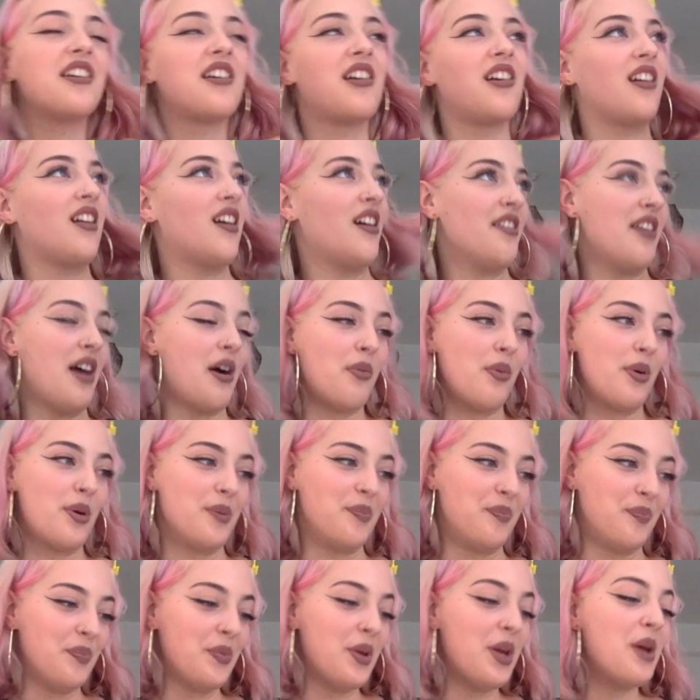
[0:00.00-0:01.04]
and I like that
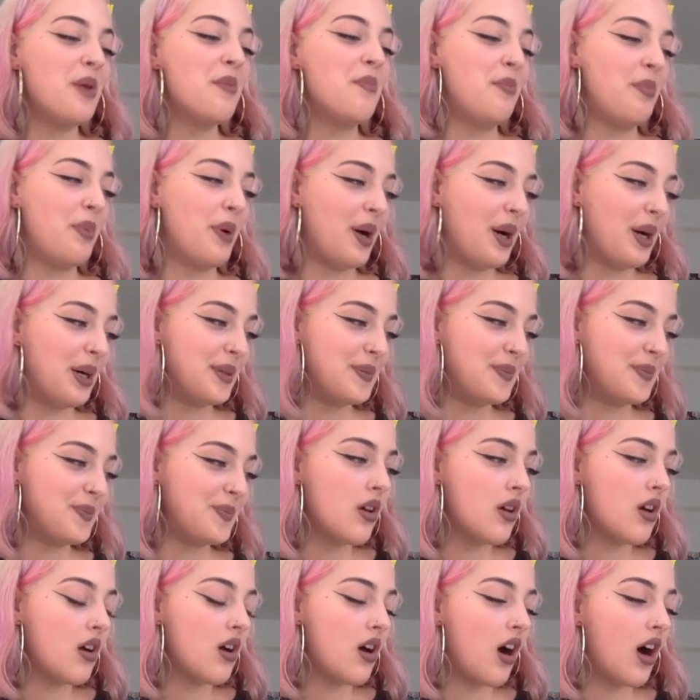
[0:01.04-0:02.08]
one. But
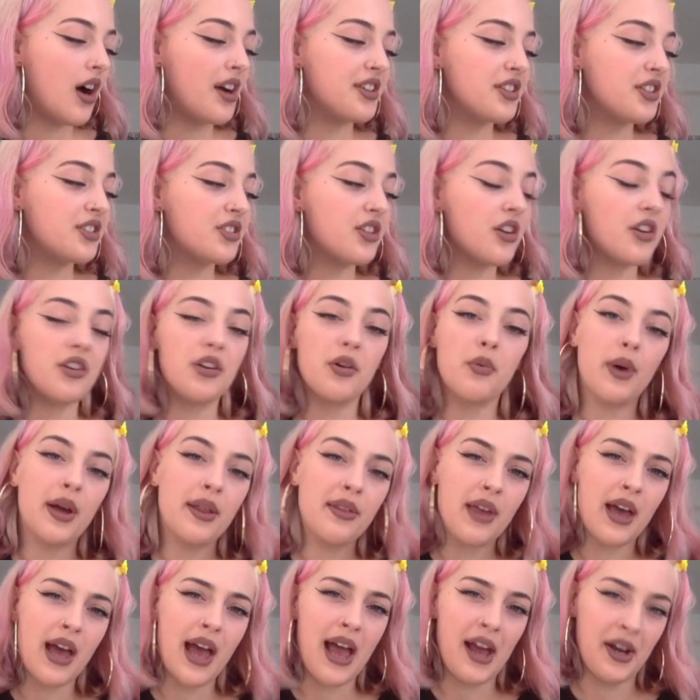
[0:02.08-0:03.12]
I just don't know where
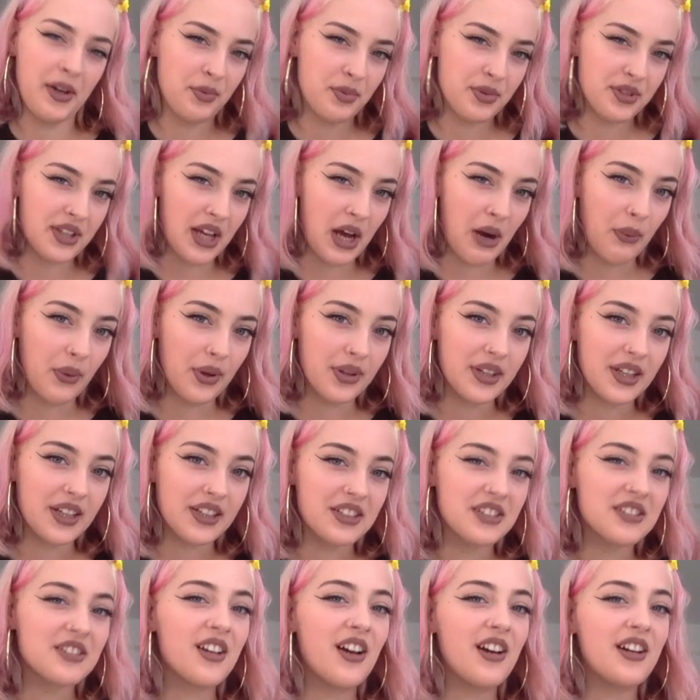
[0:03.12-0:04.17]
their head was at when they
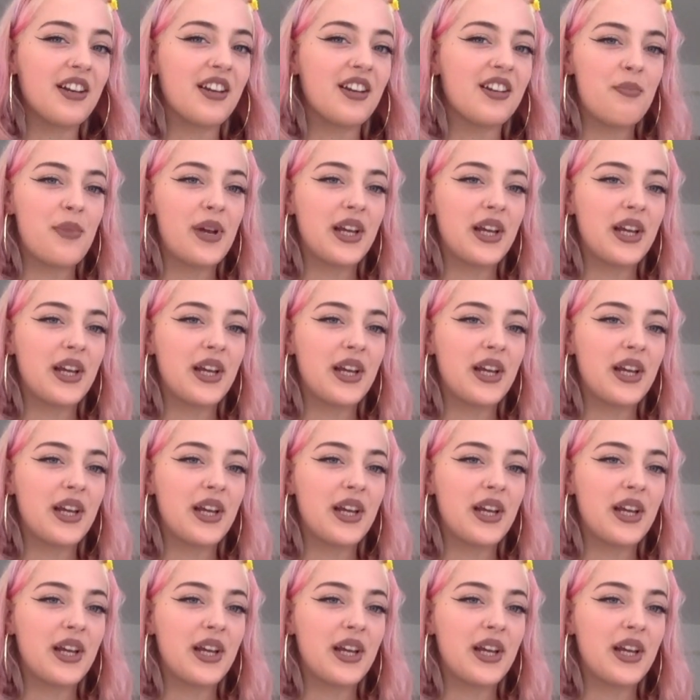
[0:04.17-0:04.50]
decided